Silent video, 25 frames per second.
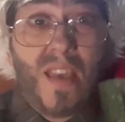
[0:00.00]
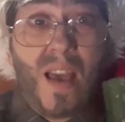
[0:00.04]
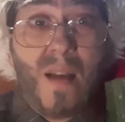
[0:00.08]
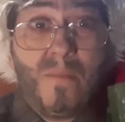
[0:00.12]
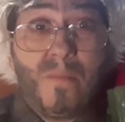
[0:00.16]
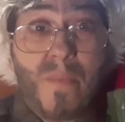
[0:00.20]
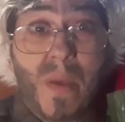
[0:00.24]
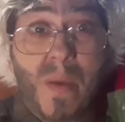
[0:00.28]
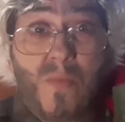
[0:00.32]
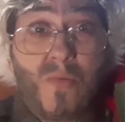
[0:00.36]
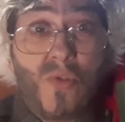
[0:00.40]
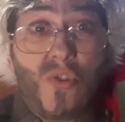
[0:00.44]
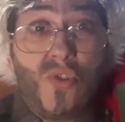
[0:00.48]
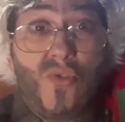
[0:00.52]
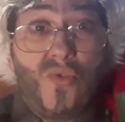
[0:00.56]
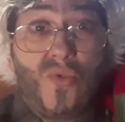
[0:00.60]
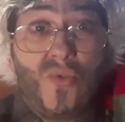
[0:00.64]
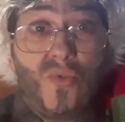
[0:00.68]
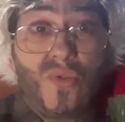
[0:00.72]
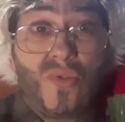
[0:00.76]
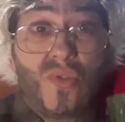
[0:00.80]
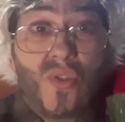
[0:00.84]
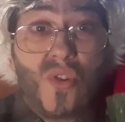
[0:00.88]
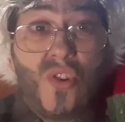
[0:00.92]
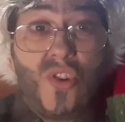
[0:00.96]
Some people
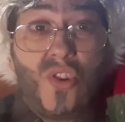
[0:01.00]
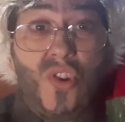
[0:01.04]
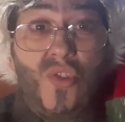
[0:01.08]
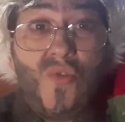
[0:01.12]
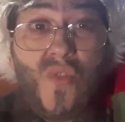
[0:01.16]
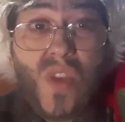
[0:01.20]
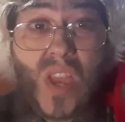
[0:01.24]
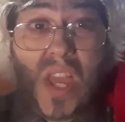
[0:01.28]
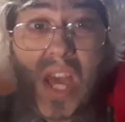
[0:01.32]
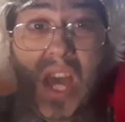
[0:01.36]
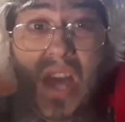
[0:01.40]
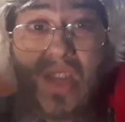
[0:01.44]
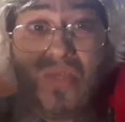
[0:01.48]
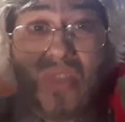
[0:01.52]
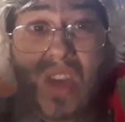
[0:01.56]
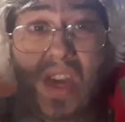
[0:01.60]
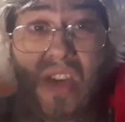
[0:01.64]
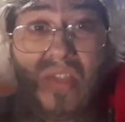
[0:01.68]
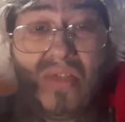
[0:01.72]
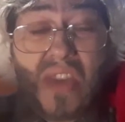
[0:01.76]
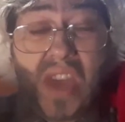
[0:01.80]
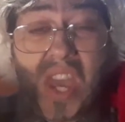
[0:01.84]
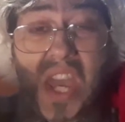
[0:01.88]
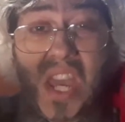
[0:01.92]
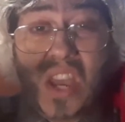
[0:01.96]
do surgery and
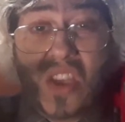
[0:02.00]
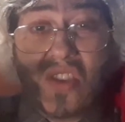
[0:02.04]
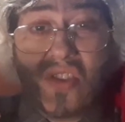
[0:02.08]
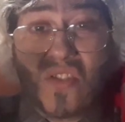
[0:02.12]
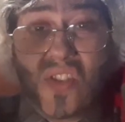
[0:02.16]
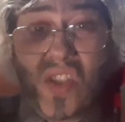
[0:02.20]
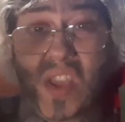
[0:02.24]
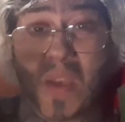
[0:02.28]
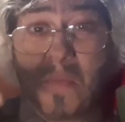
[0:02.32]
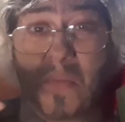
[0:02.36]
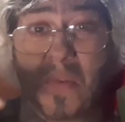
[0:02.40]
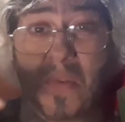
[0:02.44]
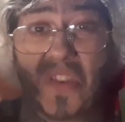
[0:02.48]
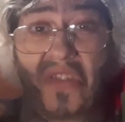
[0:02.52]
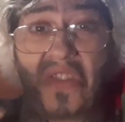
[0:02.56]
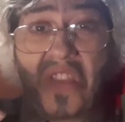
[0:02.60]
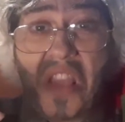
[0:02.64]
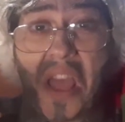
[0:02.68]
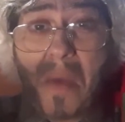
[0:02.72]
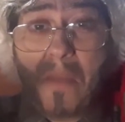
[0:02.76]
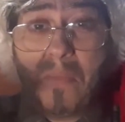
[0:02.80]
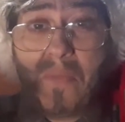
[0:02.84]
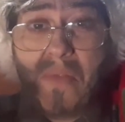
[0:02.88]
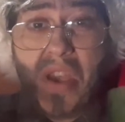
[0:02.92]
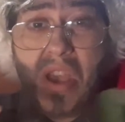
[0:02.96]
then they
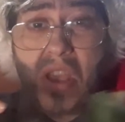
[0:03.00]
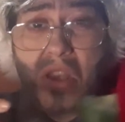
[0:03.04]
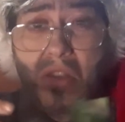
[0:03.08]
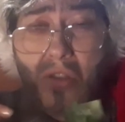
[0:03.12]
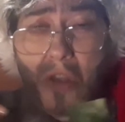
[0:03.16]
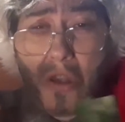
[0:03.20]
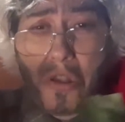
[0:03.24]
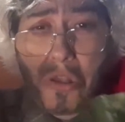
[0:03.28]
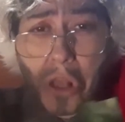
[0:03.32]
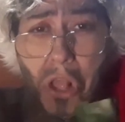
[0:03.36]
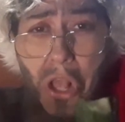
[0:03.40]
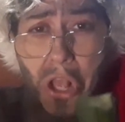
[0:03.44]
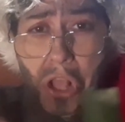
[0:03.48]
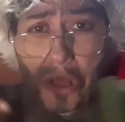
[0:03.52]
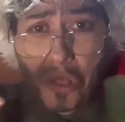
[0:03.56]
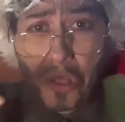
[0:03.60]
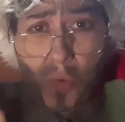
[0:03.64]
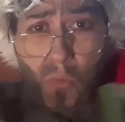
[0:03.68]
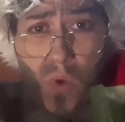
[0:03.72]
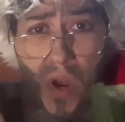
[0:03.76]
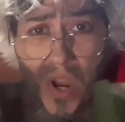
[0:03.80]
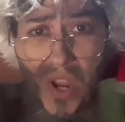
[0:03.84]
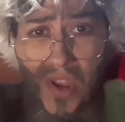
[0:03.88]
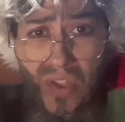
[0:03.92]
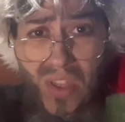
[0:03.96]
snippy-snappy the thing
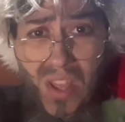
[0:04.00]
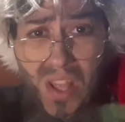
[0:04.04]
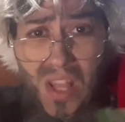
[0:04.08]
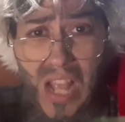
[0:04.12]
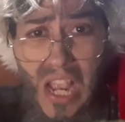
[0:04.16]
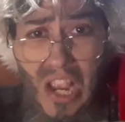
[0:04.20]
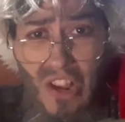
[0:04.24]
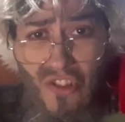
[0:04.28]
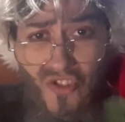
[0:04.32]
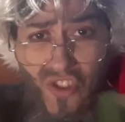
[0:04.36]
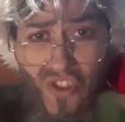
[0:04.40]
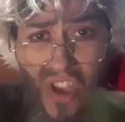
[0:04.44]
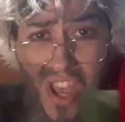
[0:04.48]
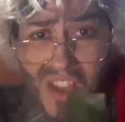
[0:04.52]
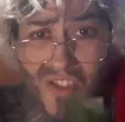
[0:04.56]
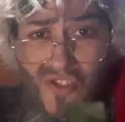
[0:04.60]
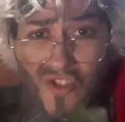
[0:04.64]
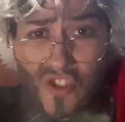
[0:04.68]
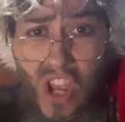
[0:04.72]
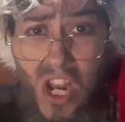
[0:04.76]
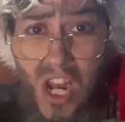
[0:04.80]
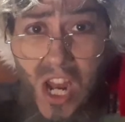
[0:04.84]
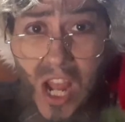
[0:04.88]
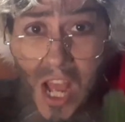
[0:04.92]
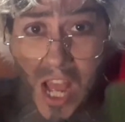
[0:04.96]
with the
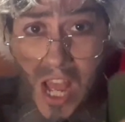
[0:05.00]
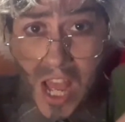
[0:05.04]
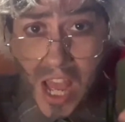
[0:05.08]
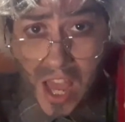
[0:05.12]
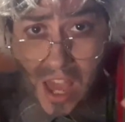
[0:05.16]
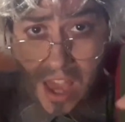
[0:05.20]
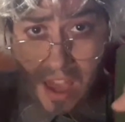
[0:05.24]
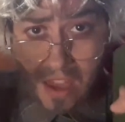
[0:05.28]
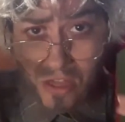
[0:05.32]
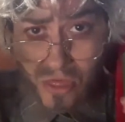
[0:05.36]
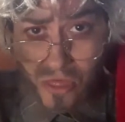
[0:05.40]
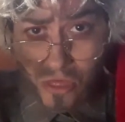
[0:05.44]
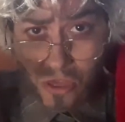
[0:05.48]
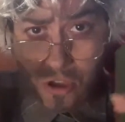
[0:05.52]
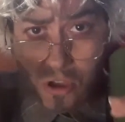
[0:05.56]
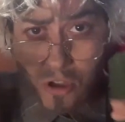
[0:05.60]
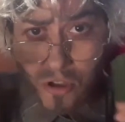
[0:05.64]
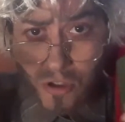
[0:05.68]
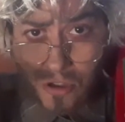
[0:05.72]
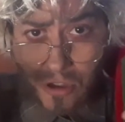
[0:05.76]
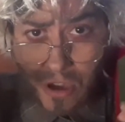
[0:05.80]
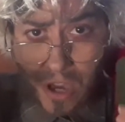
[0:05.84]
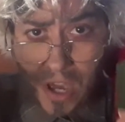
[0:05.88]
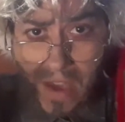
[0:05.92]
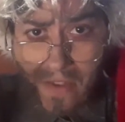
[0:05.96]
digestion and
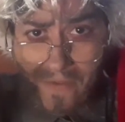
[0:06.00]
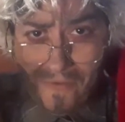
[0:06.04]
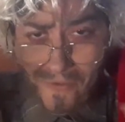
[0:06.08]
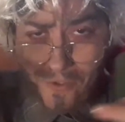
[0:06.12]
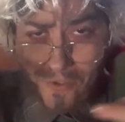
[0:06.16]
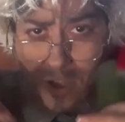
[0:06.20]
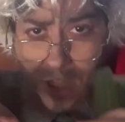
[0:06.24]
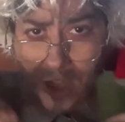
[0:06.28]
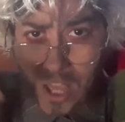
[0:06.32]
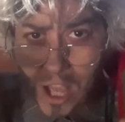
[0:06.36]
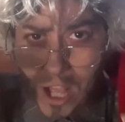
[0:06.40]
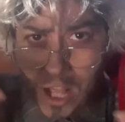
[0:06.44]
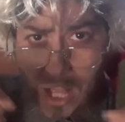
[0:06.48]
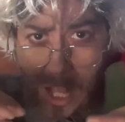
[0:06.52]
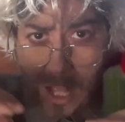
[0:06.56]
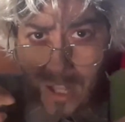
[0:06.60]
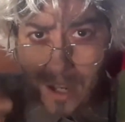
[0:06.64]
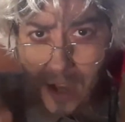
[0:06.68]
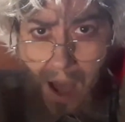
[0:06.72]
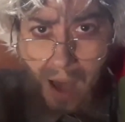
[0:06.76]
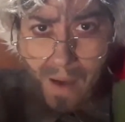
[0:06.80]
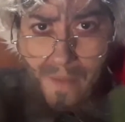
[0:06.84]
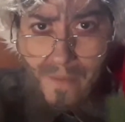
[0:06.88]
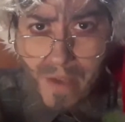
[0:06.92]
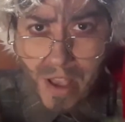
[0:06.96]
the everything that
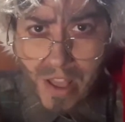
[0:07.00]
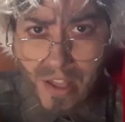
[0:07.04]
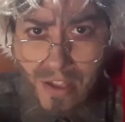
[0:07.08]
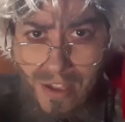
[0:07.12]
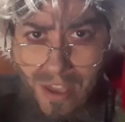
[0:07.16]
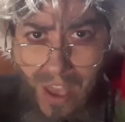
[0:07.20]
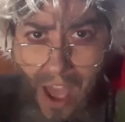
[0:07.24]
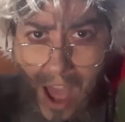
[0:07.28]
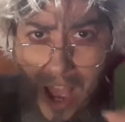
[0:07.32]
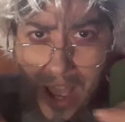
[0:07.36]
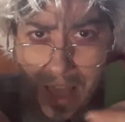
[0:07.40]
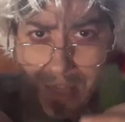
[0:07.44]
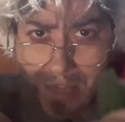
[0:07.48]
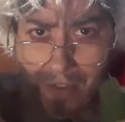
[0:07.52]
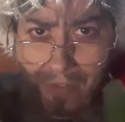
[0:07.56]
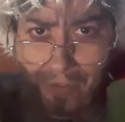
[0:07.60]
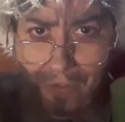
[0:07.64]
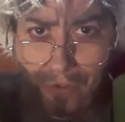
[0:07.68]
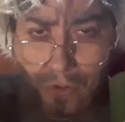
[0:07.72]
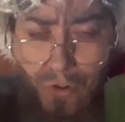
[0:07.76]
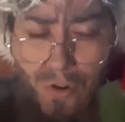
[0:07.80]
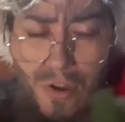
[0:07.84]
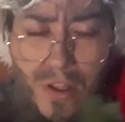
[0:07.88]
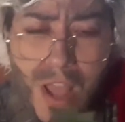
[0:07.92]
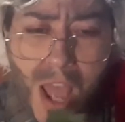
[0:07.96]
comes inside the
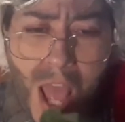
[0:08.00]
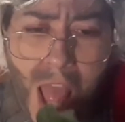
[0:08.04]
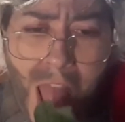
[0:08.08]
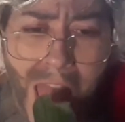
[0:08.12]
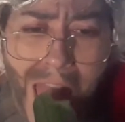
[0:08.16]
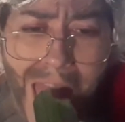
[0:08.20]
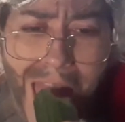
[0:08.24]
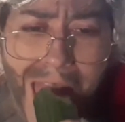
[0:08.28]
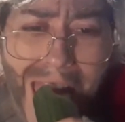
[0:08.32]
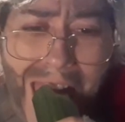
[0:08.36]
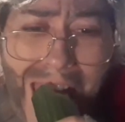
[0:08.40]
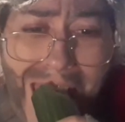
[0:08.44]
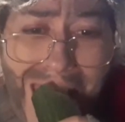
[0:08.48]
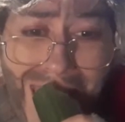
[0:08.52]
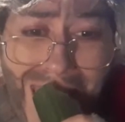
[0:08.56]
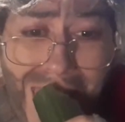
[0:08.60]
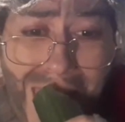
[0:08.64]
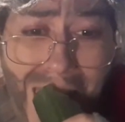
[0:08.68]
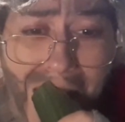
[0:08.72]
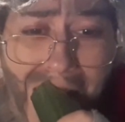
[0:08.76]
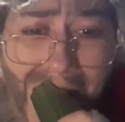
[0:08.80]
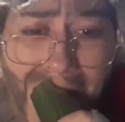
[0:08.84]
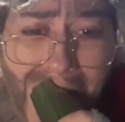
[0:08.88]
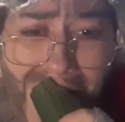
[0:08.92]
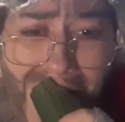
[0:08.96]
food, and